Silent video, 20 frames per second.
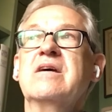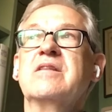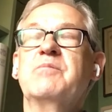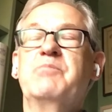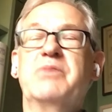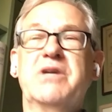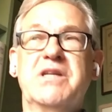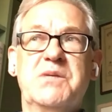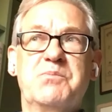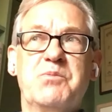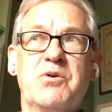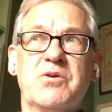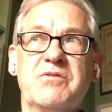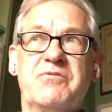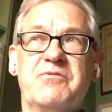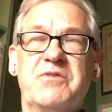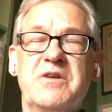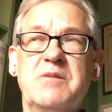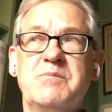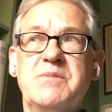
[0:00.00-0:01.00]
The British Board
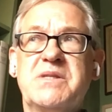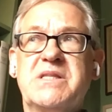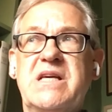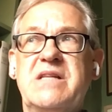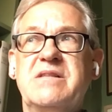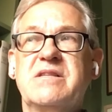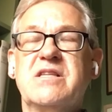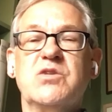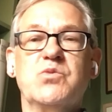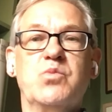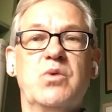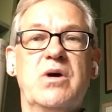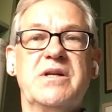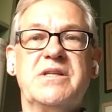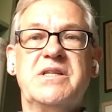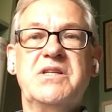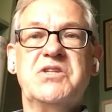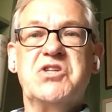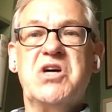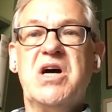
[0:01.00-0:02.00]
of Film Censors
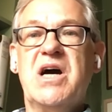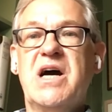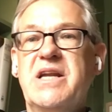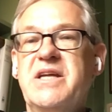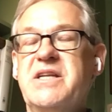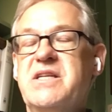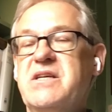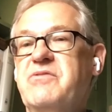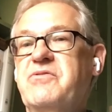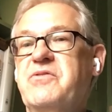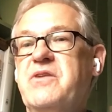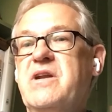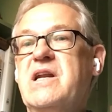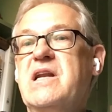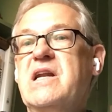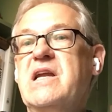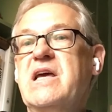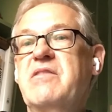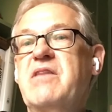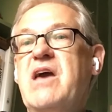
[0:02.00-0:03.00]
worked entirely
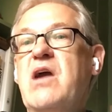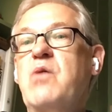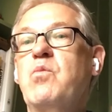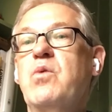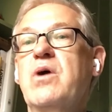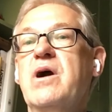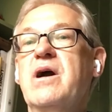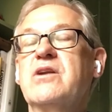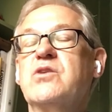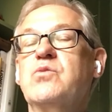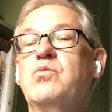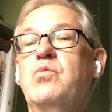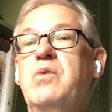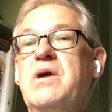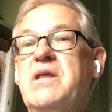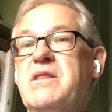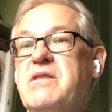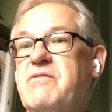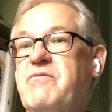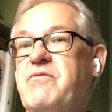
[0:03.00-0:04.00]
differently. They worked
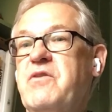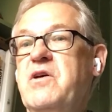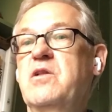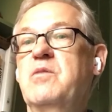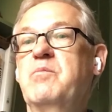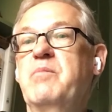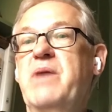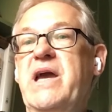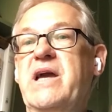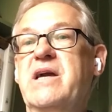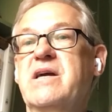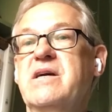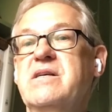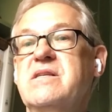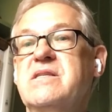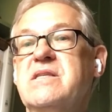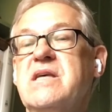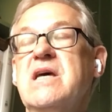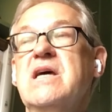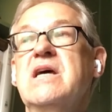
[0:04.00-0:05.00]
with
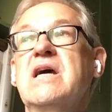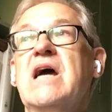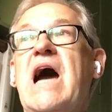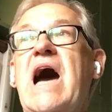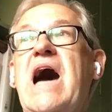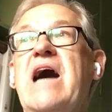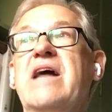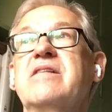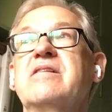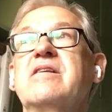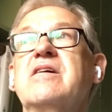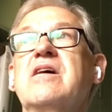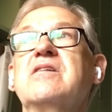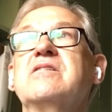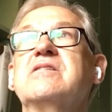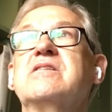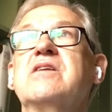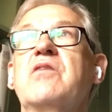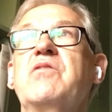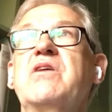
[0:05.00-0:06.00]
filmmakers. And
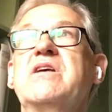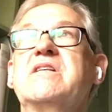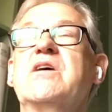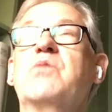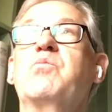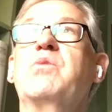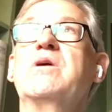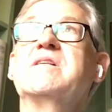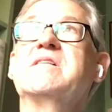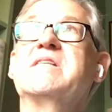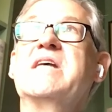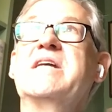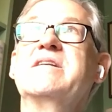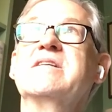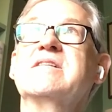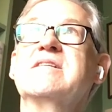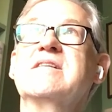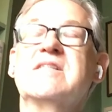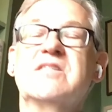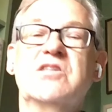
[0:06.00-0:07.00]
so they said, well, send
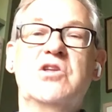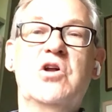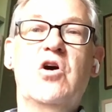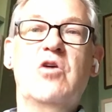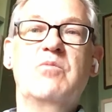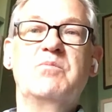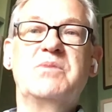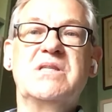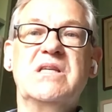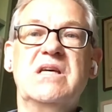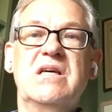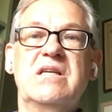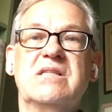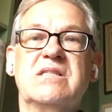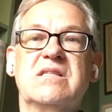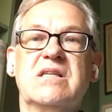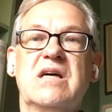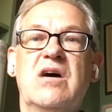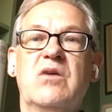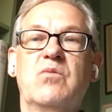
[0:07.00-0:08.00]
us a
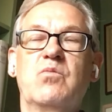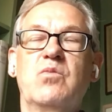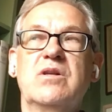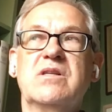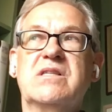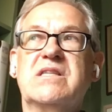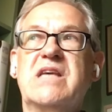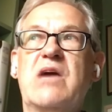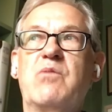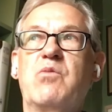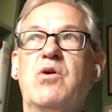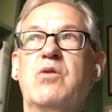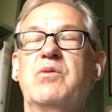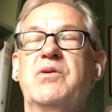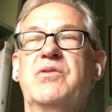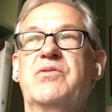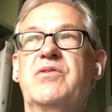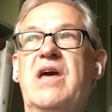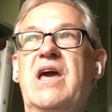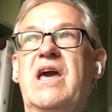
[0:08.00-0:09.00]
synopsis and we'll say what
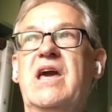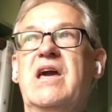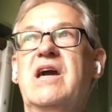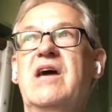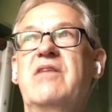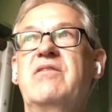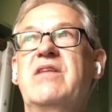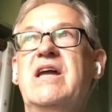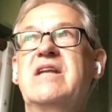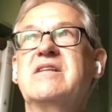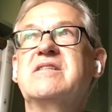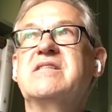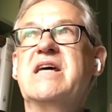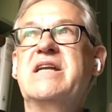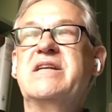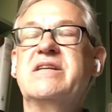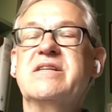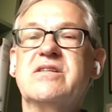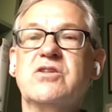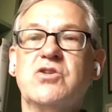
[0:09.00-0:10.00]
we think, and then
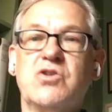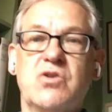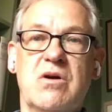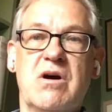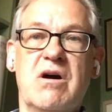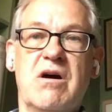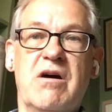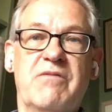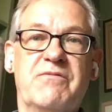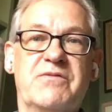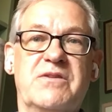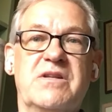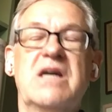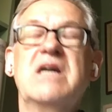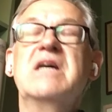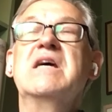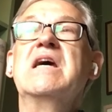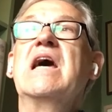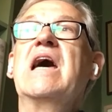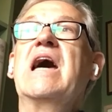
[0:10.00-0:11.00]
send us a draft.
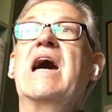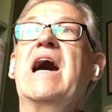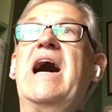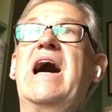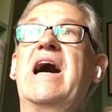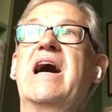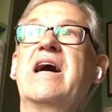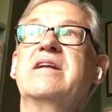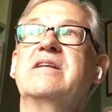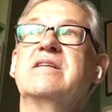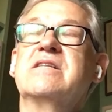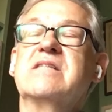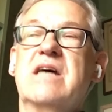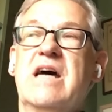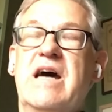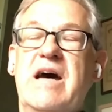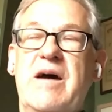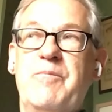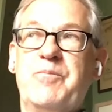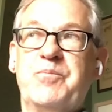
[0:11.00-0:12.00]
And
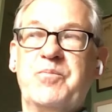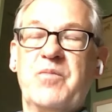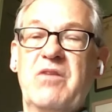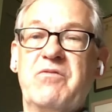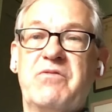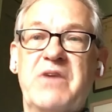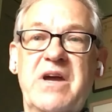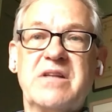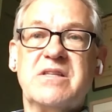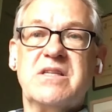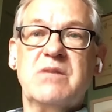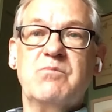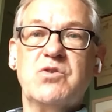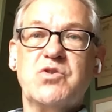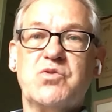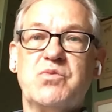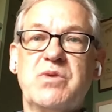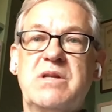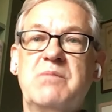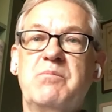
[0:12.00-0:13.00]
um, Victim
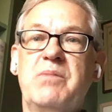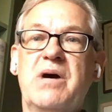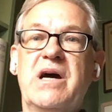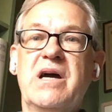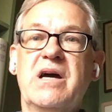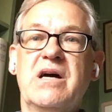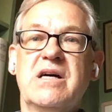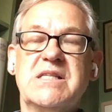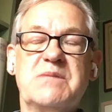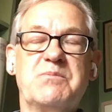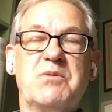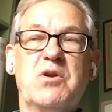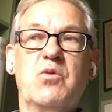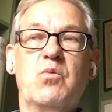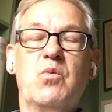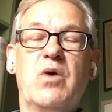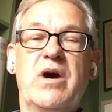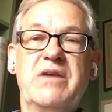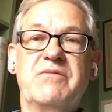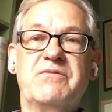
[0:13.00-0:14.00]
was written by a husband
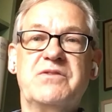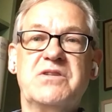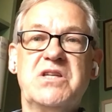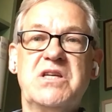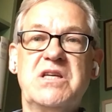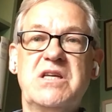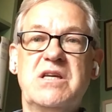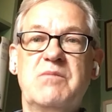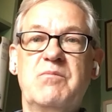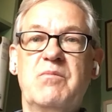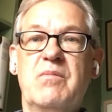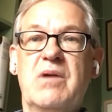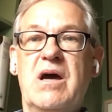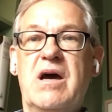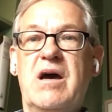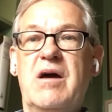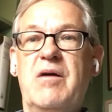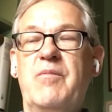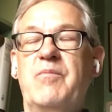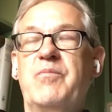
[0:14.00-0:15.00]
and wife team.
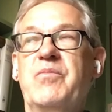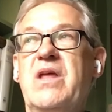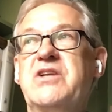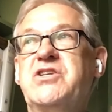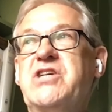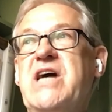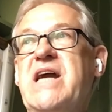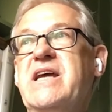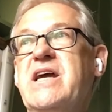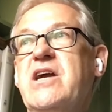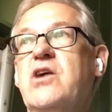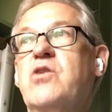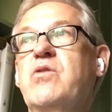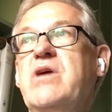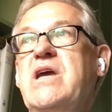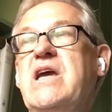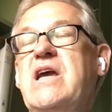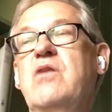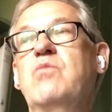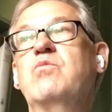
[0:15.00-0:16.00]
Um, Janet
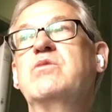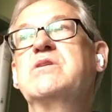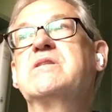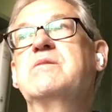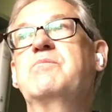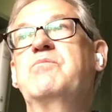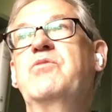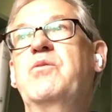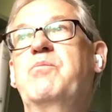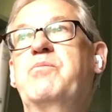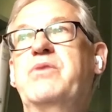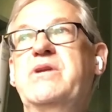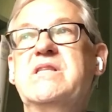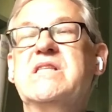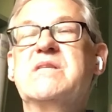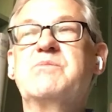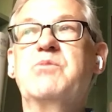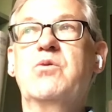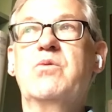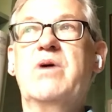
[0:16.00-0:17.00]
Green was the, the
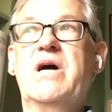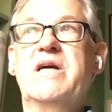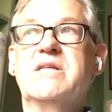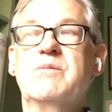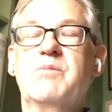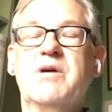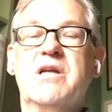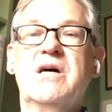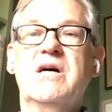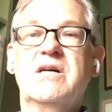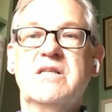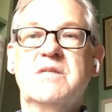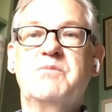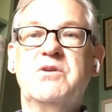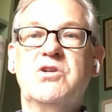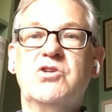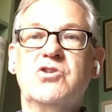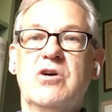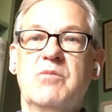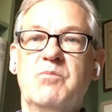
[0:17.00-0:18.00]
principal writer, but her
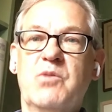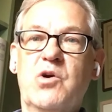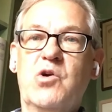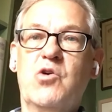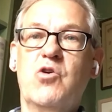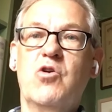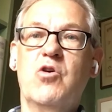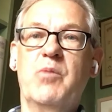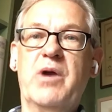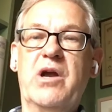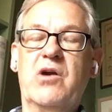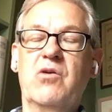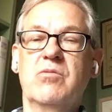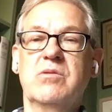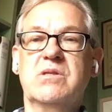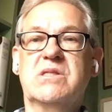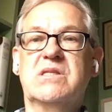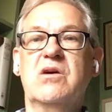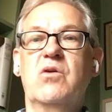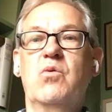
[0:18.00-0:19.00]
husband, John McCormick,
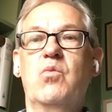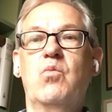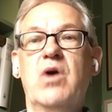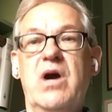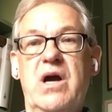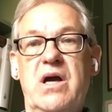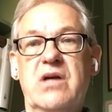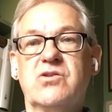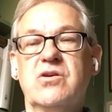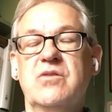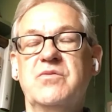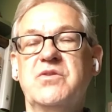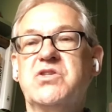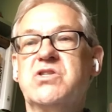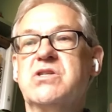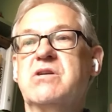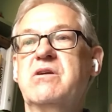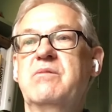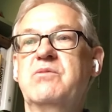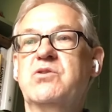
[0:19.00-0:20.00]
also worked on the
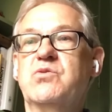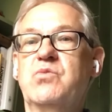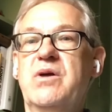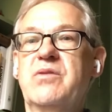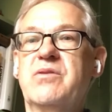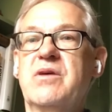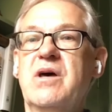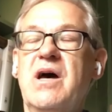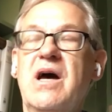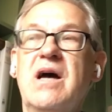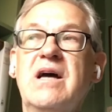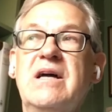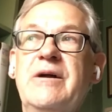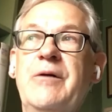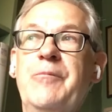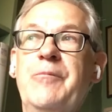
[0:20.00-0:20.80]
script with her.